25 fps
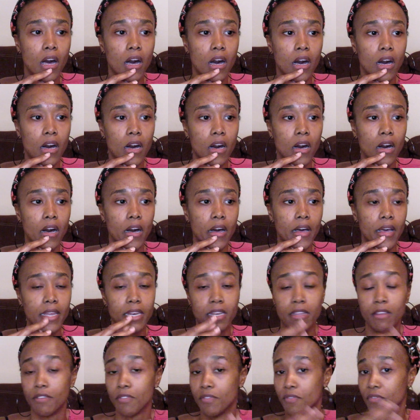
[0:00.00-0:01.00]

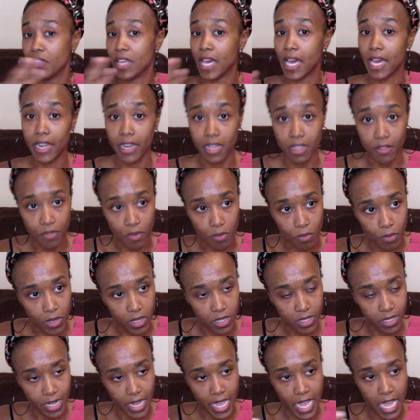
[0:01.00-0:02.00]
And if that even
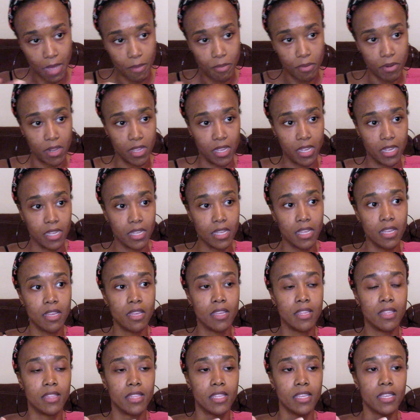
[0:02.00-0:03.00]
wasn't happening,
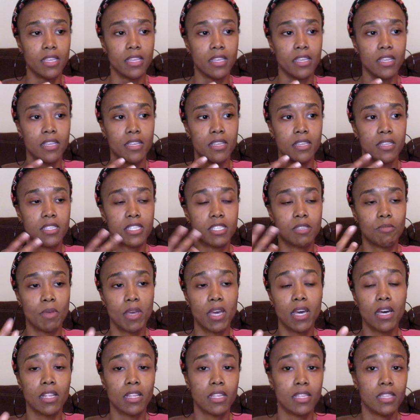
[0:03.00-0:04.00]
the
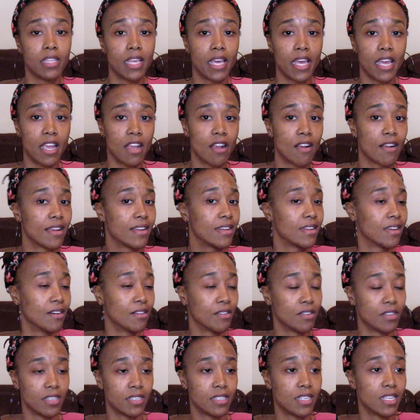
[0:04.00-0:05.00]
smell in the air, it
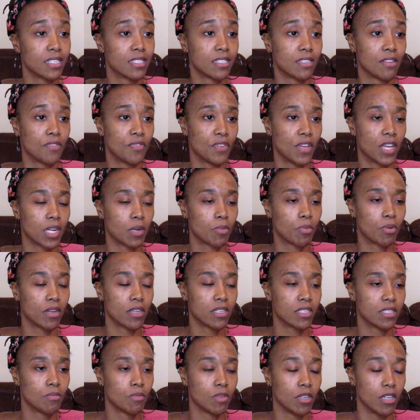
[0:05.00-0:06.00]
doesn't affect
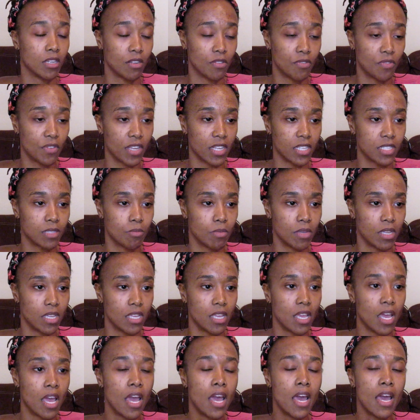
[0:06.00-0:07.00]
Preston, but it affects
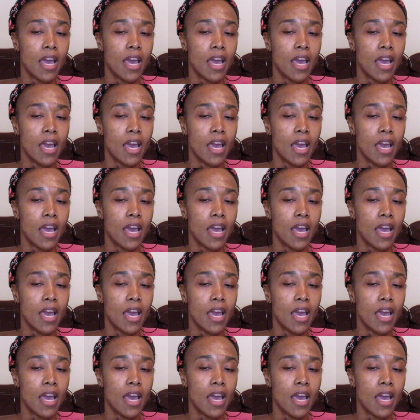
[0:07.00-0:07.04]
me.